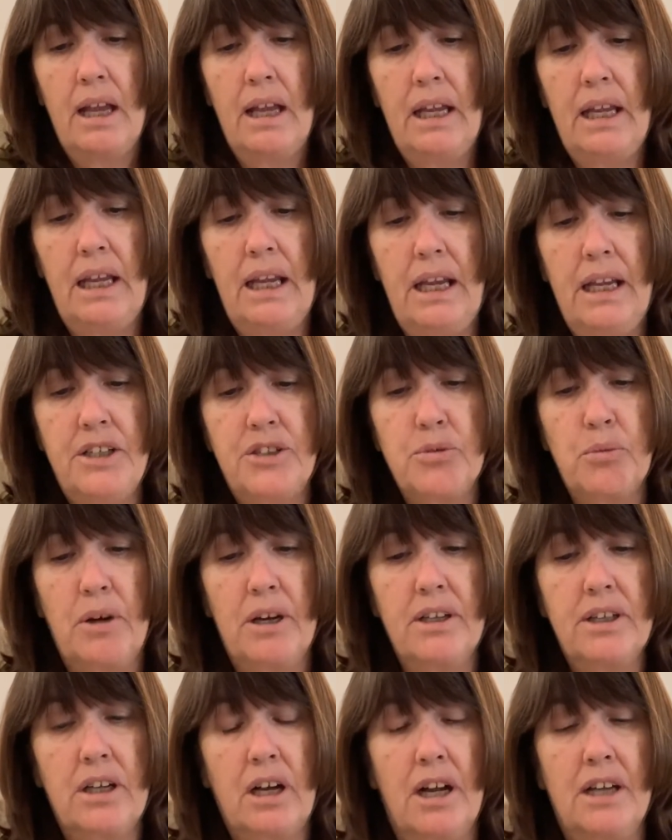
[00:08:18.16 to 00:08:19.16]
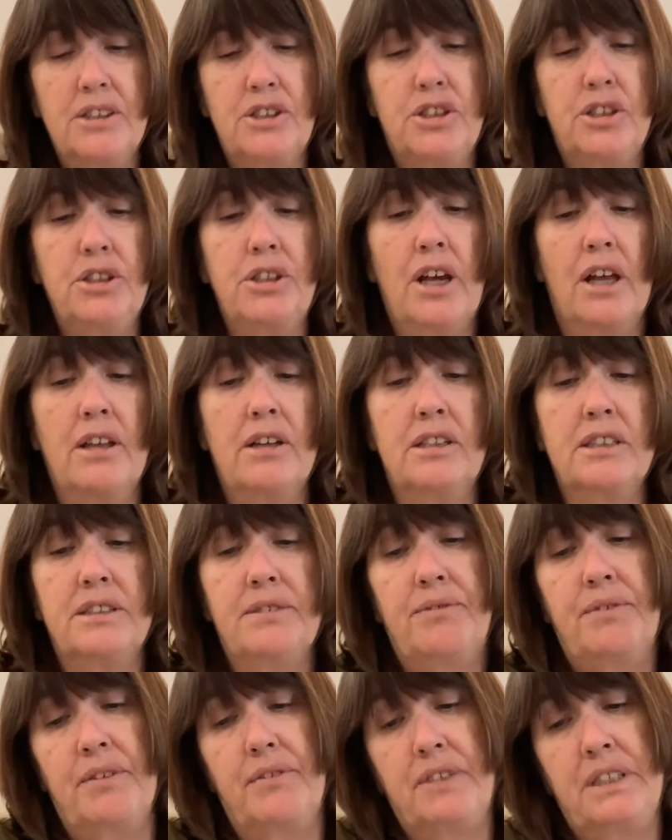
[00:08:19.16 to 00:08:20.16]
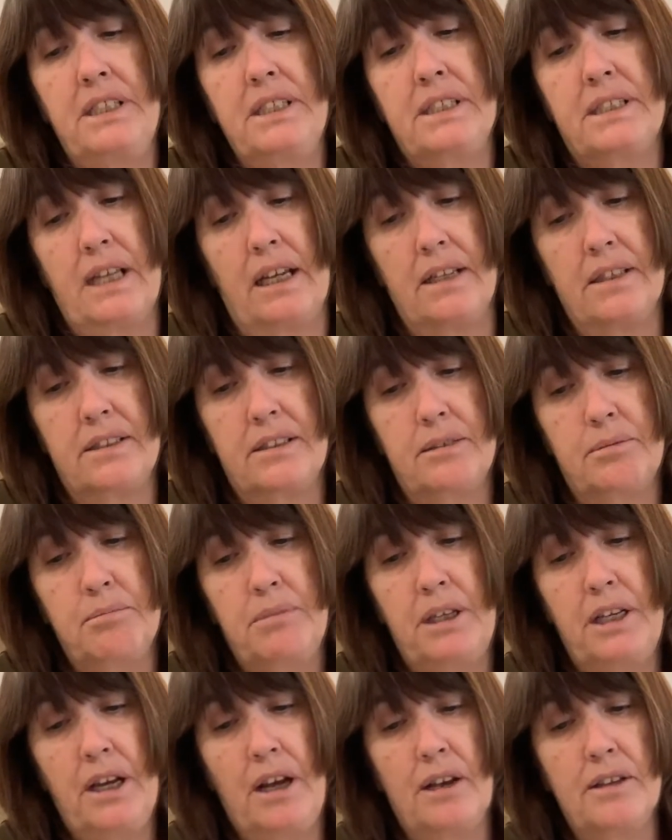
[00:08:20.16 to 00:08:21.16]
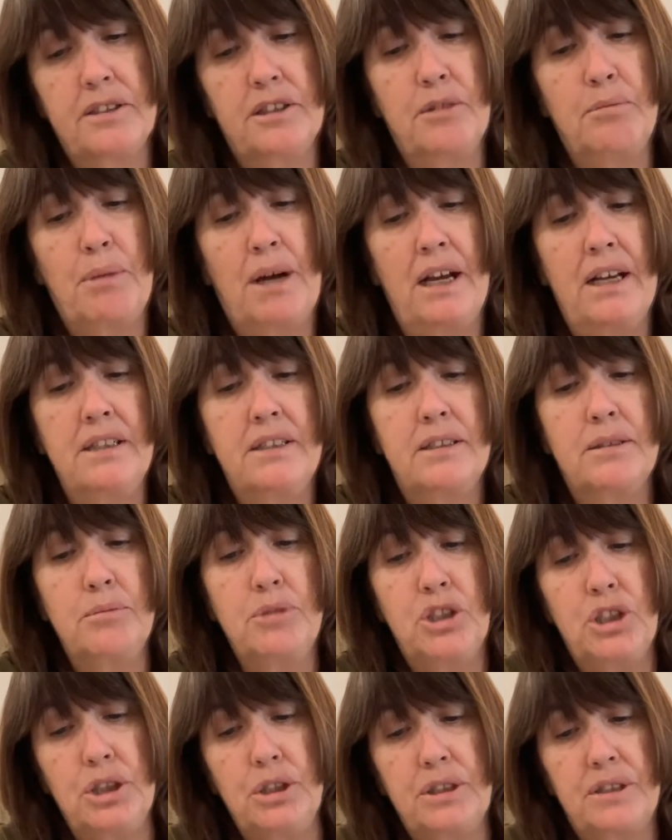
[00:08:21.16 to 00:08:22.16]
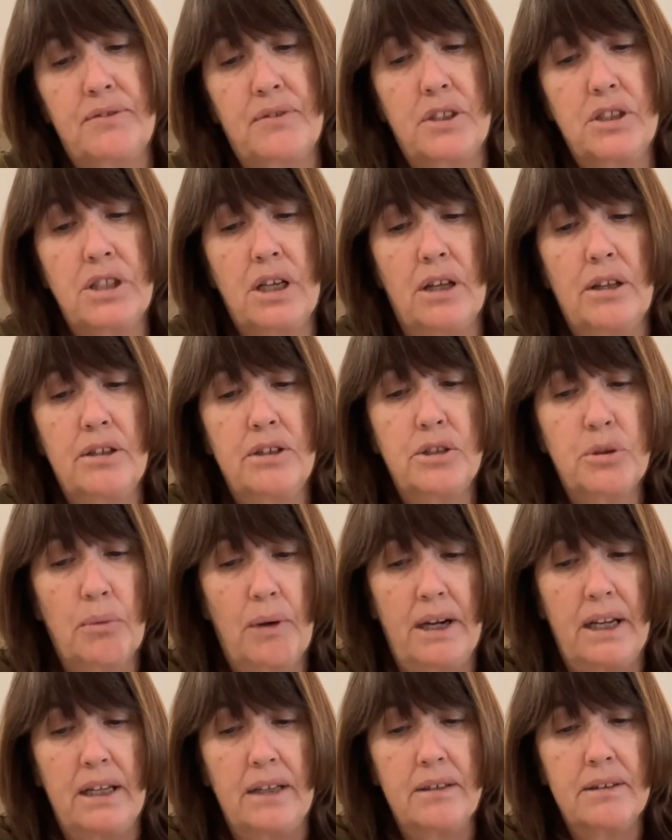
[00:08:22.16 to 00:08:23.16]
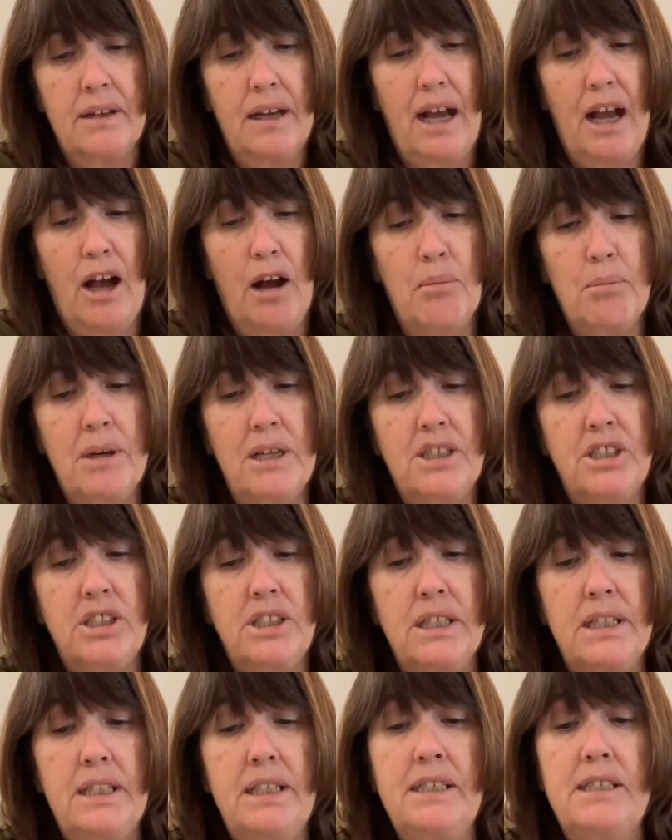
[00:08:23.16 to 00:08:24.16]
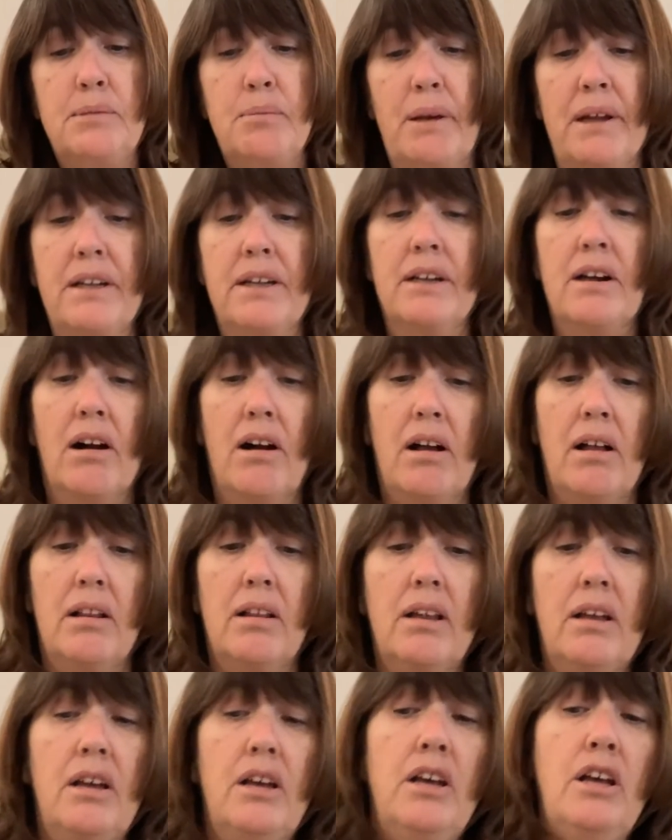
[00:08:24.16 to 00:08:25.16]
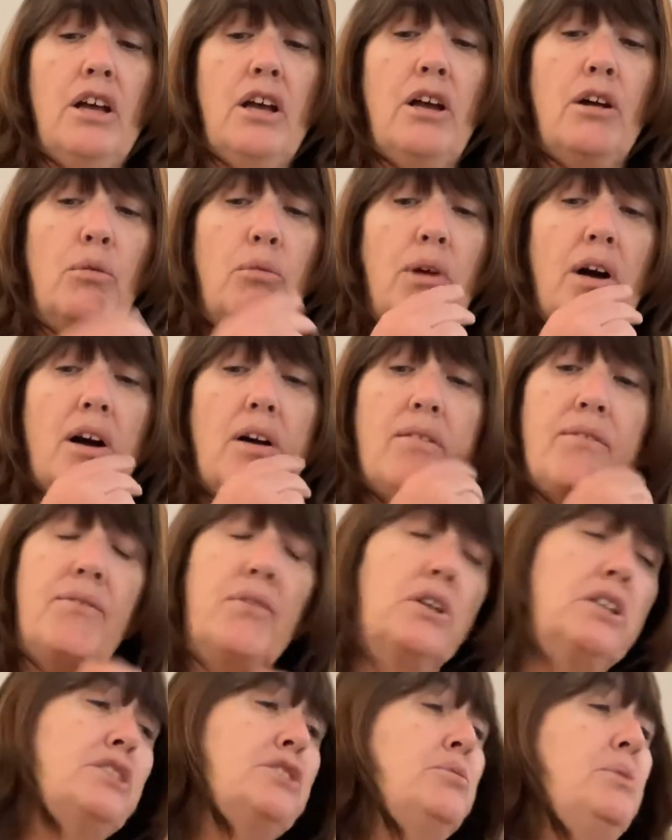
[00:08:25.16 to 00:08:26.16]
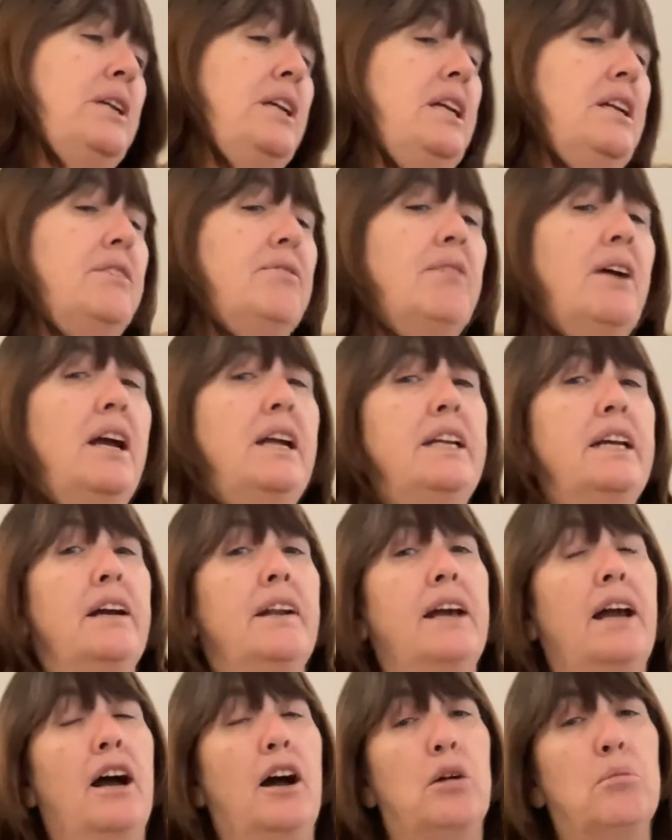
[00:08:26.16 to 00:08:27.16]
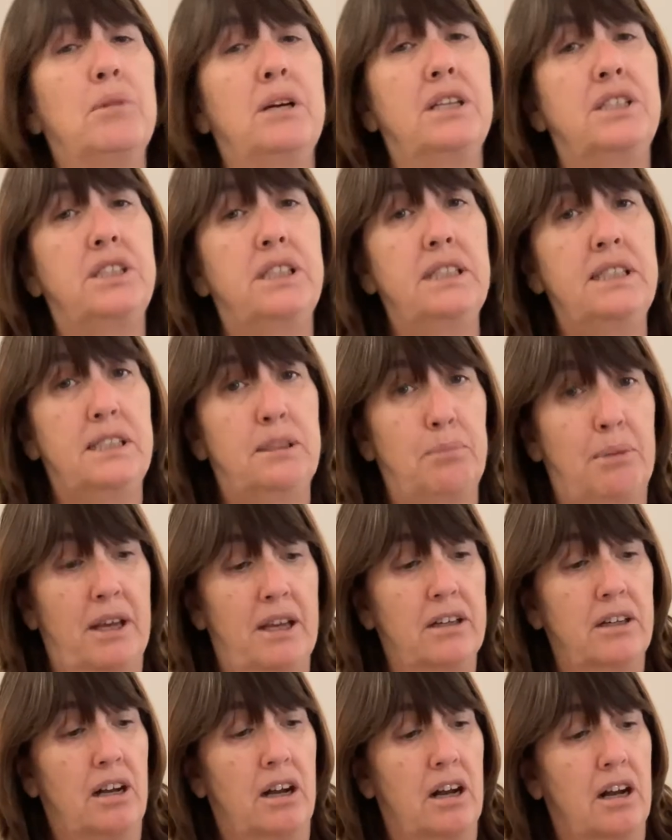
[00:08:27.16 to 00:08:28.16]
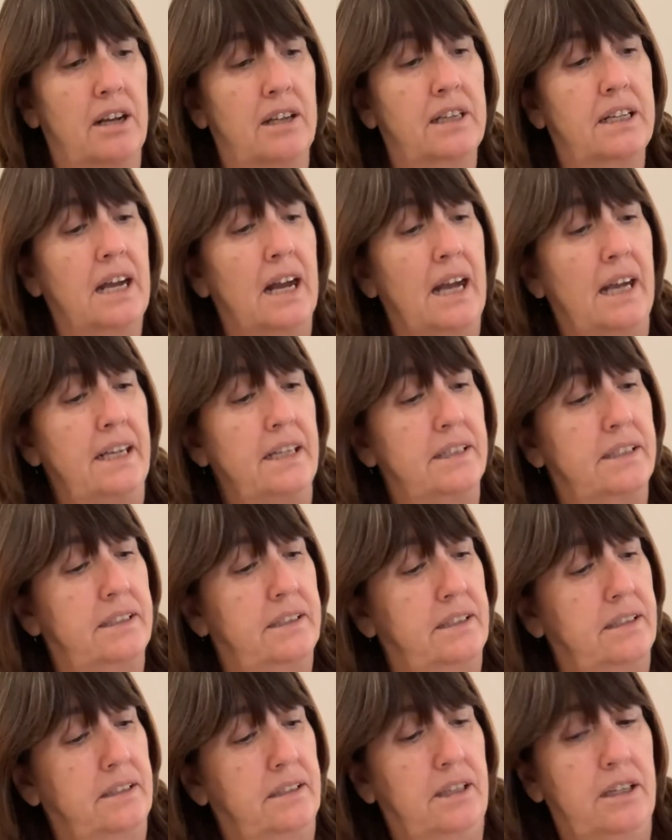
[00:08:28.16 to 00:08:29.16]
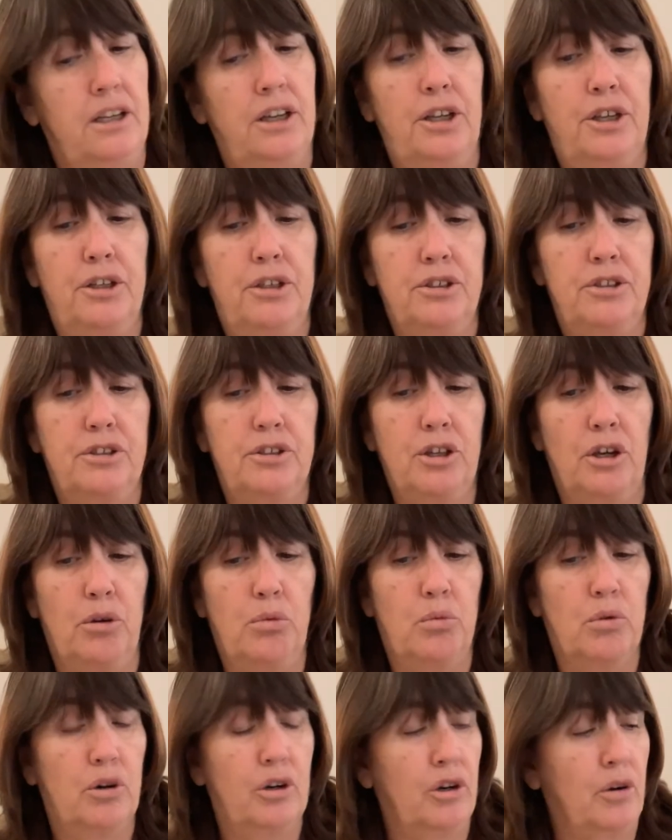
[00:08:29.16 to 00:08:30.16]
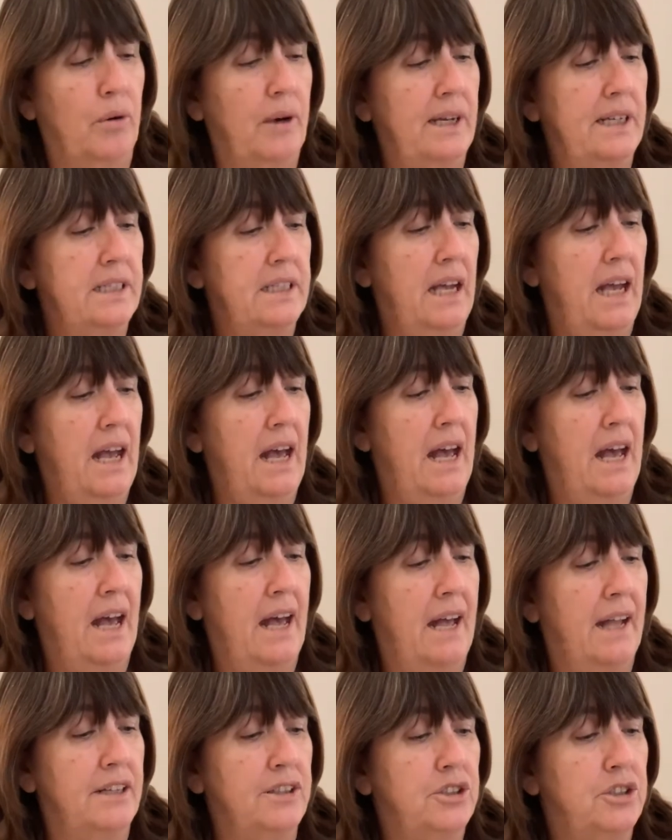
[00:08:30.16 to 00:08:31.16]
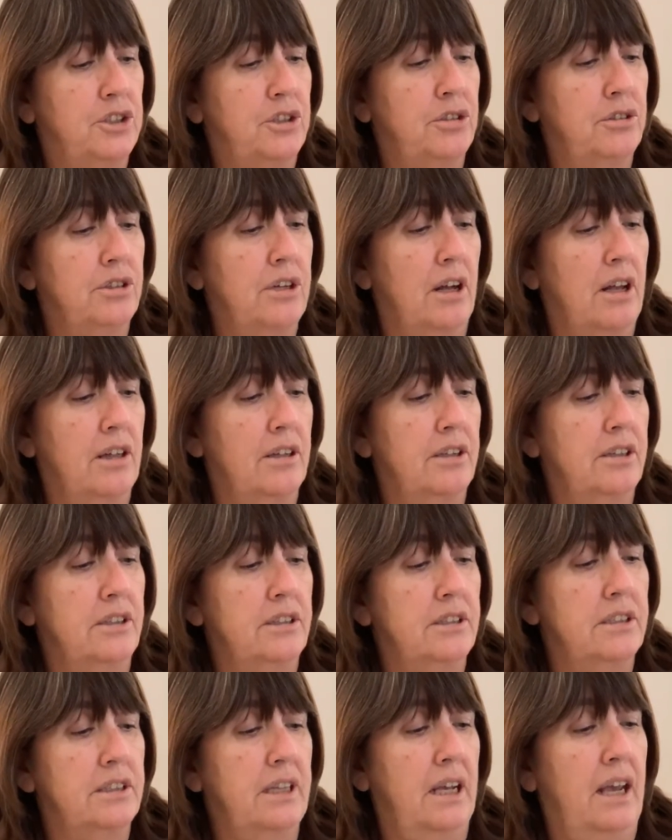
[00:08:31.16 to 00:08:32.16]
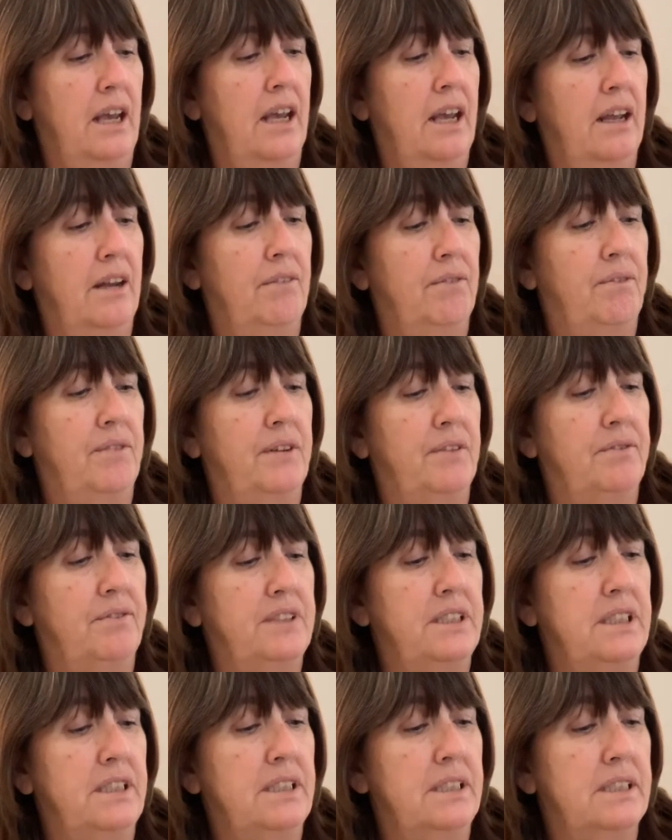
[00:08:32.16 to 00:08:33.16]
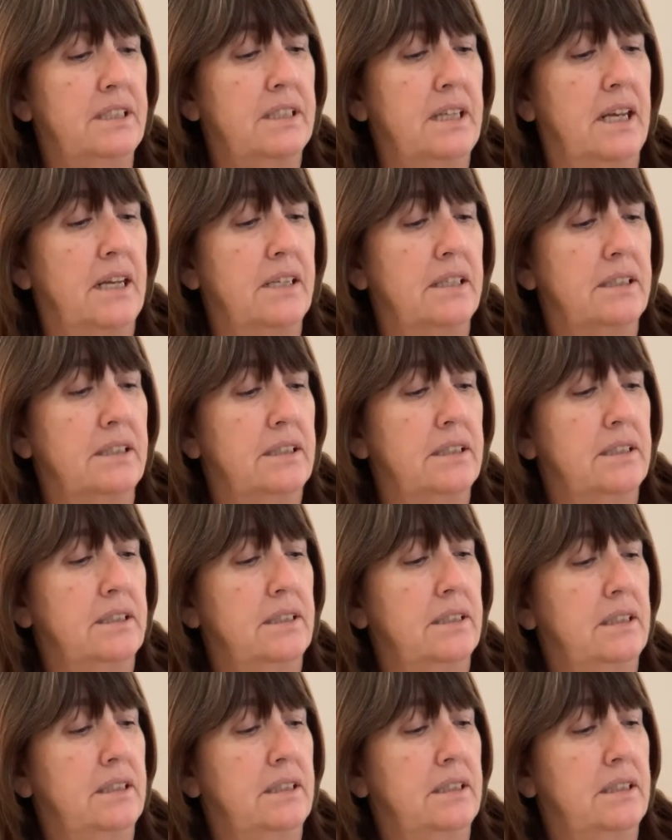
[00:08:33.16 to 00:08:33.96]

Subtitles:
Each one costs $2.15. He also buys some juice for $1.20. How much did he spend in all? Well, first we need to find out how much he spent on kites. So we're going to add $2.15